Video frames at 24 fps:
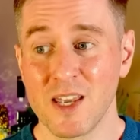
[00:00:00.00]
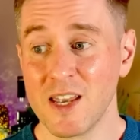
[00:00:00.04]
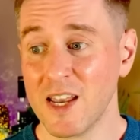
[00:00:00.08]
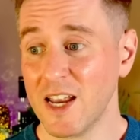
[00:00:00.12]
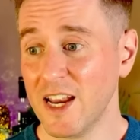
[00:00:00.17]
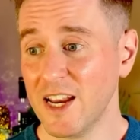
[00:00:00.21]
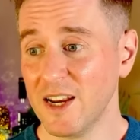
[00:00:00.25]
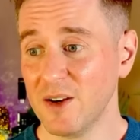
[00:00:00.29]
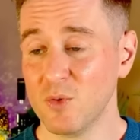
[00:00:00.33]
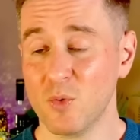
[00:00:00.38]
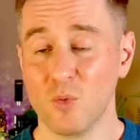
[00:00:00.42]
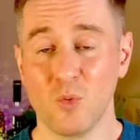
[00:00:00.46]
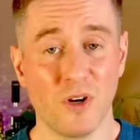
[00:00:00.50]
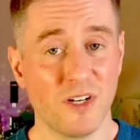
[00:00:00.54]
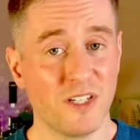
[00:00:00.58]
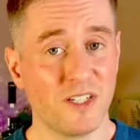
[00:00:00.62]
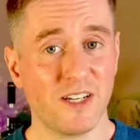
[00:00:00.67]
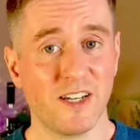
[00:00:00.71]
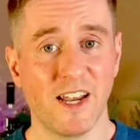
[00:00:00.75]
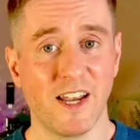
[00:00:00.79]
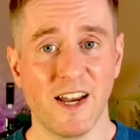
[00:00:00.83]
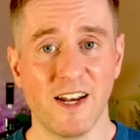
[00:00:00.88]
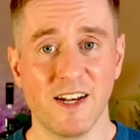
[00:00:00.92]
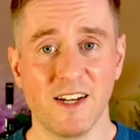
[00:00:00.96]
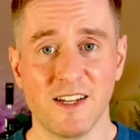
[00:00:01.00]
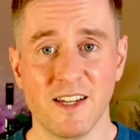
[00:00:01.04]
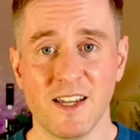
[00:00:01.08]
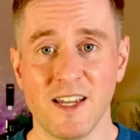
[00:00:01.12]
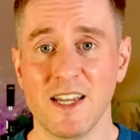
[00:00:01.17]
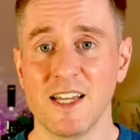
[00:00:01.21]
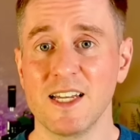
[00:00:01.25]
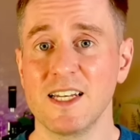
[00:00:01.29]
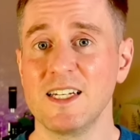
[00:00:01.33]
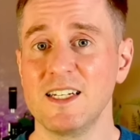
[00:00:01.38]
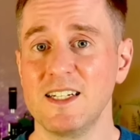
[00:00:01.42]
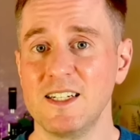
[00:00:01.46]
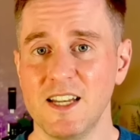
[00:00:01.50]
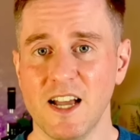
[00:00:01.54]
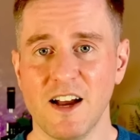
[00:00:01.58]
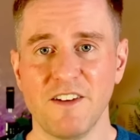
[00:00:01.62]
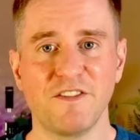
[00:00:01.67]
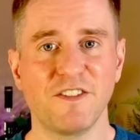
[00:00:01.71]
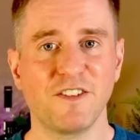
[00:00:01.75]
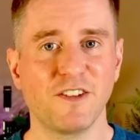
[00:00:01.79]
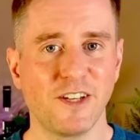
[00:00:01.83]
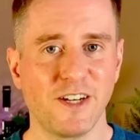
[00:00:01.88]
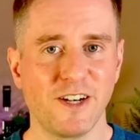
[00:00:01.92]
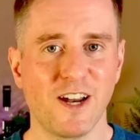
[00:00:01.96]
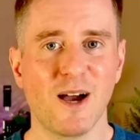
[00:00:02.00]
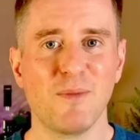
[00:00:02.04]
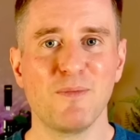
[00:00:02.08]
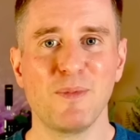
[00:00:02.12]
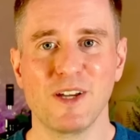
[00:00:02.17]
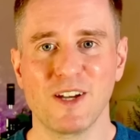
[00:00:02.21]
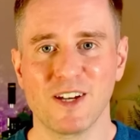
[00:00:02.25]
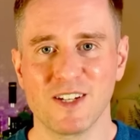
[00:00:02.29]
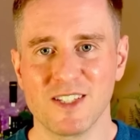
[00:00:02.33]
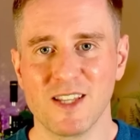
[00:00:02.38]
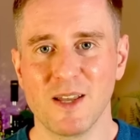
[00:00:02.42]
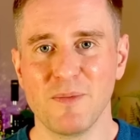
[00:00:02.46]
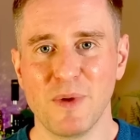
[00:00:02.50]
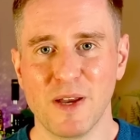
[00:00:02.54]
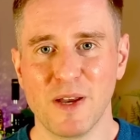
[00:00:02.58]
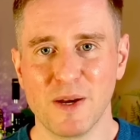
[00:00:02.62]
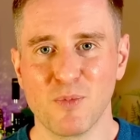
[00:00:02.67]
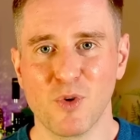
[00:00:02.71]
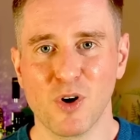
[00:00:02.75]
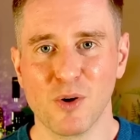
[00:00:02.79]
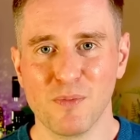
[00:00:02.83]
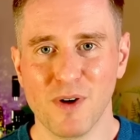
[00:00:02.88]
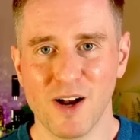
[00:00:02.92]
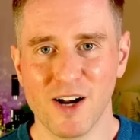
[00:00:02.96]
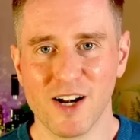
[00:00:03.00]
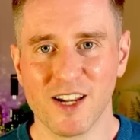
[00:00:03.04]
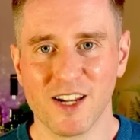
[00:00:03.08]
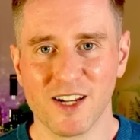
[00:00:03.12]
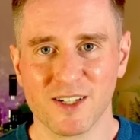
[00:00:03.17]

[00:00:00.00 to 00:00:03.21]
And once again, definitely not because they make more money.